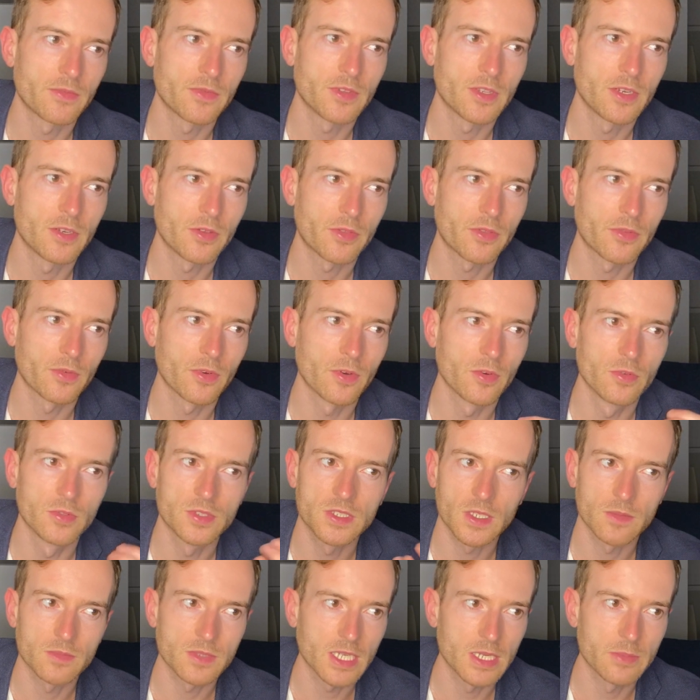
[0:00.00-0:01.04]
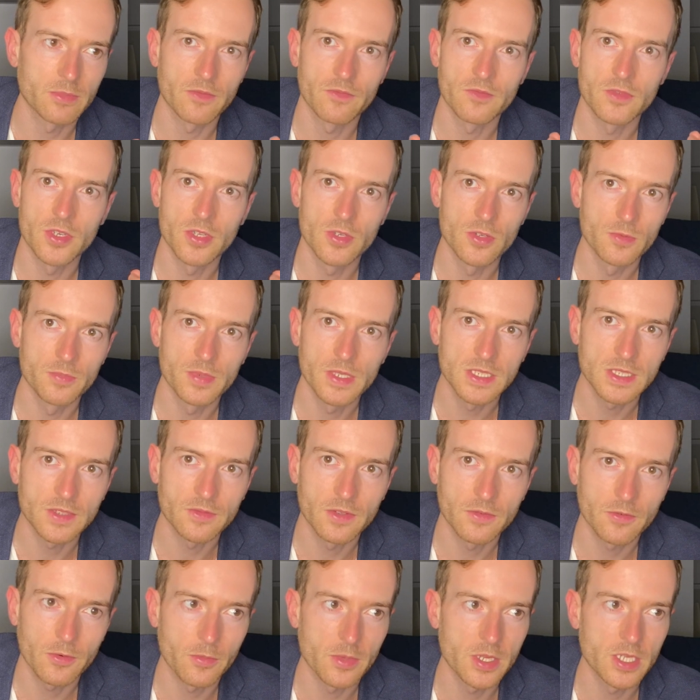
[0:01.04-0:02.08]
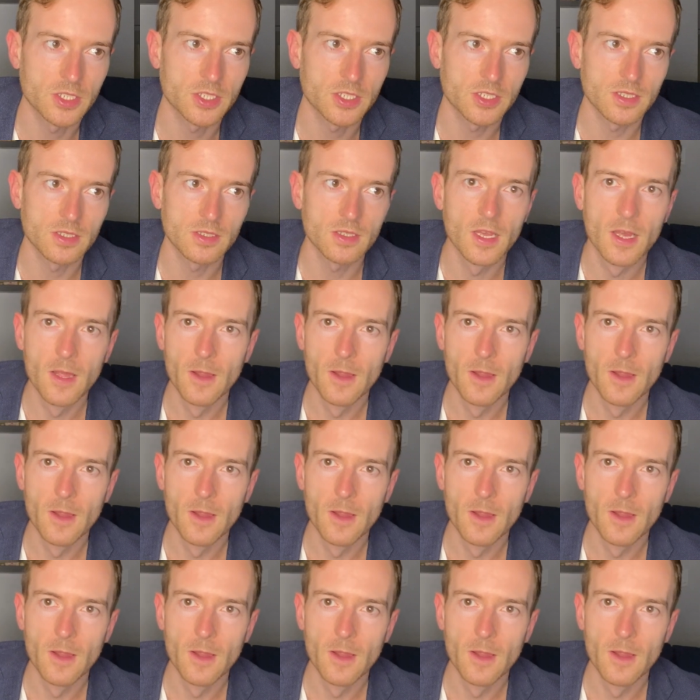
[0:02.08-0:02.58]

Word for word: you know, through some type of new piece of information,